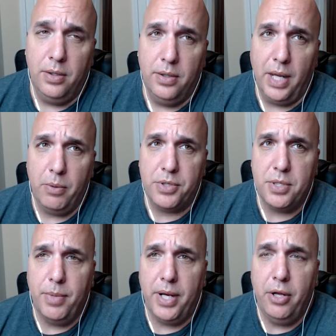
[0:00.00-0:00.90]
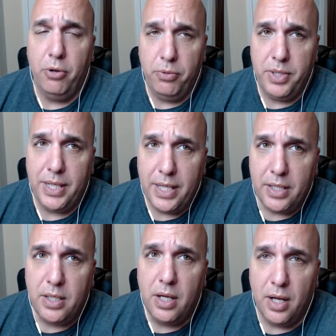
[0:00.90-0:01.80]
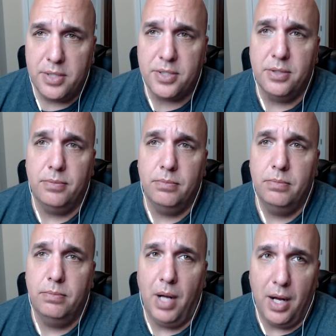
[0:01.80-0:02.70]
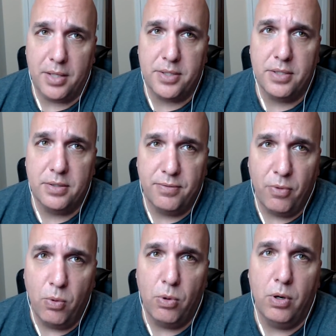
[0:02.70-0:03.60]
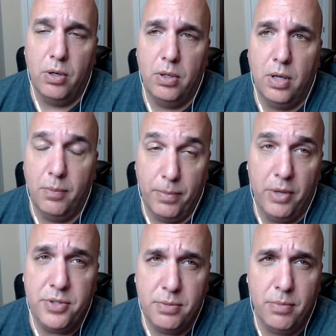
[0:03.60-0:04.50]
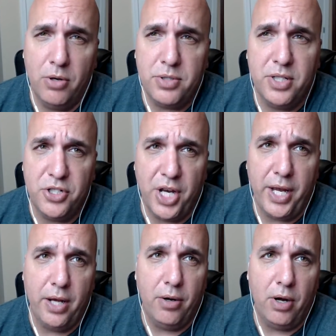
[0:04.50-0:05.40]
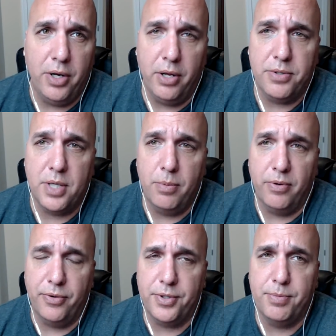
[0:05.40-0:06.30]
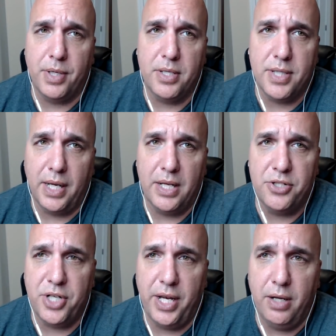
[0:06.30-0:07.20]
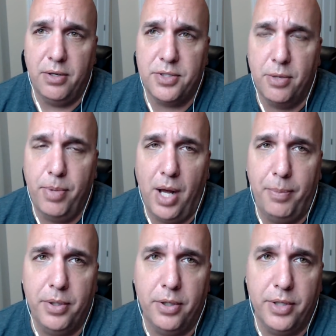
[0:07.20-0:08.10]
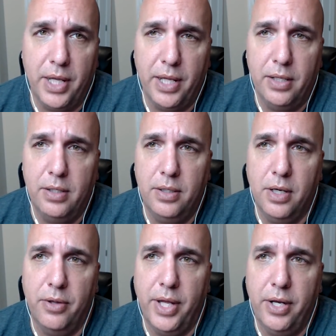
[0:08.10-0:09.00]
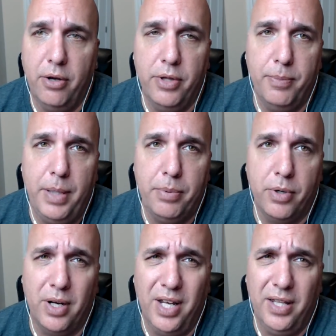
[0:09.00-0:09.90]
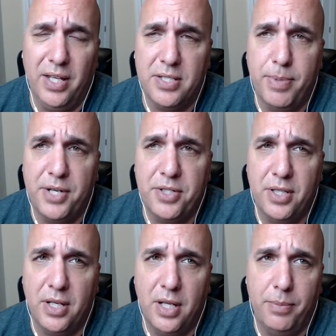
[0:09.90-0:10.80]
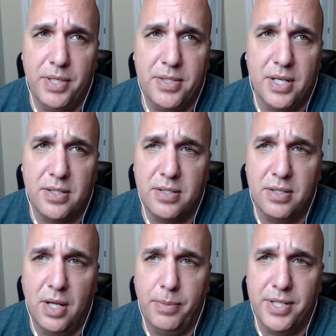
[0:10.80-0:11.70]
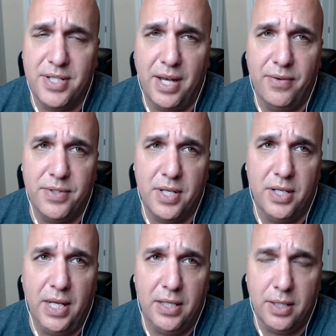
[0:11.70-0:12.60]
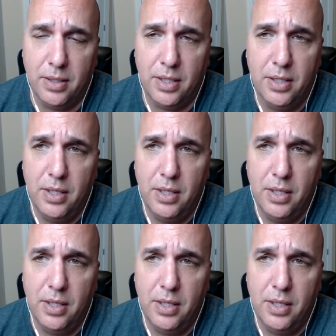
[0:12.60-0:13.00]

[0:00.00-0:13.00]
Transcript: they were somebody who did custom boxes for mostly JL audio subwoofers, because I guess JL is so popular that, they know that people are going to need these, especially the W6s and W7s that need the